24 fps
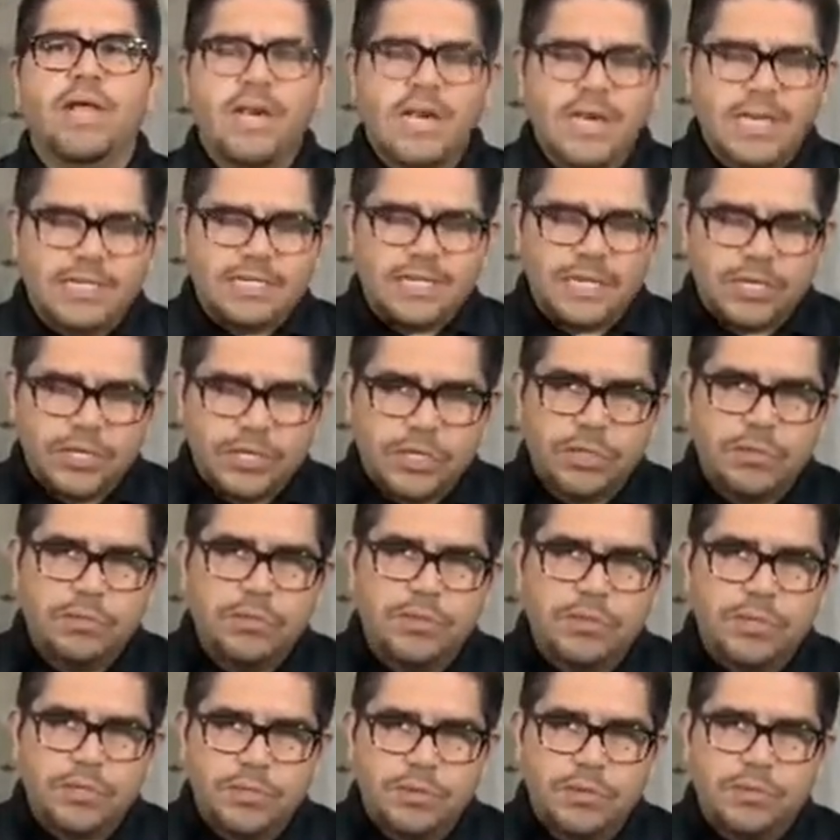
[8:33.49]
Listen, you,
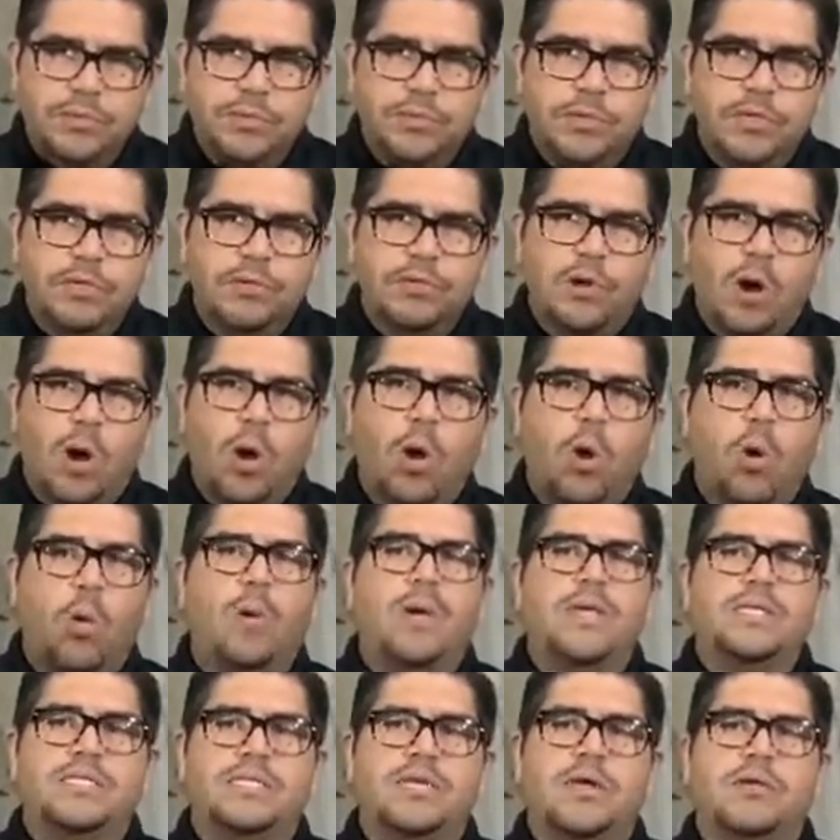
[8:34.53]
you, you
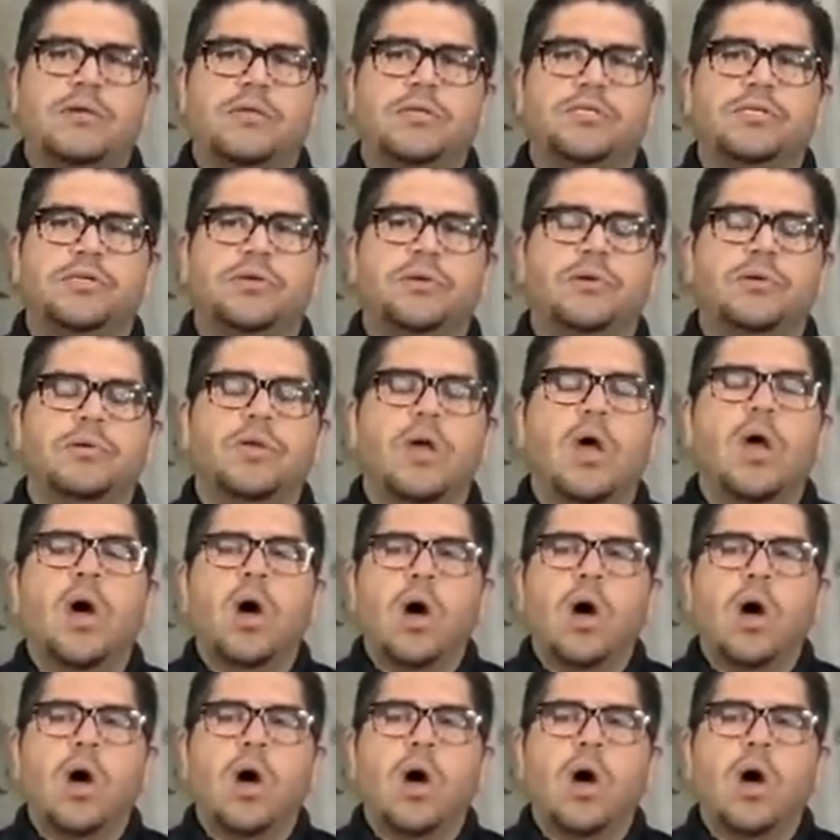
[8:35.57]
always tell the truth.